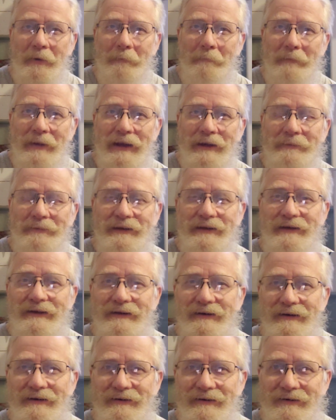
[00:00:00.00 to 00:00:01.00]
maybe
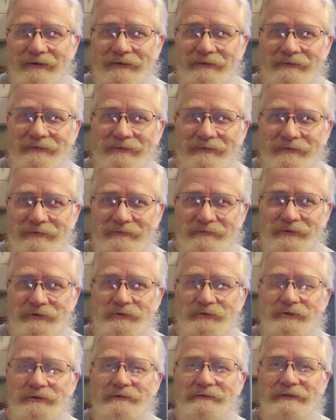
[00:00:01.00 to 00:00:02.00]

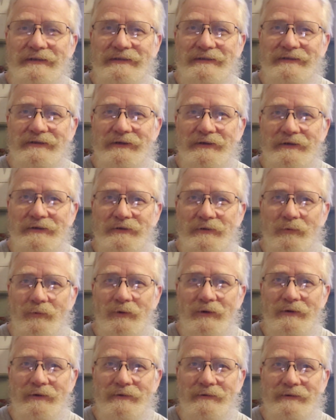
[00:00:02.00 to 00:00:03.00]
future research
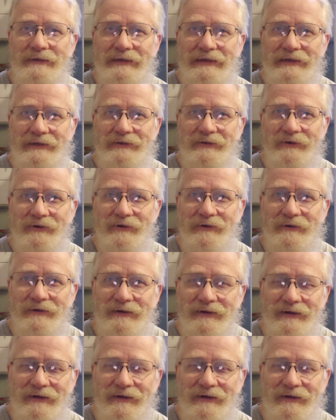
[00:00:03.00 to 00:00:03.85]
will either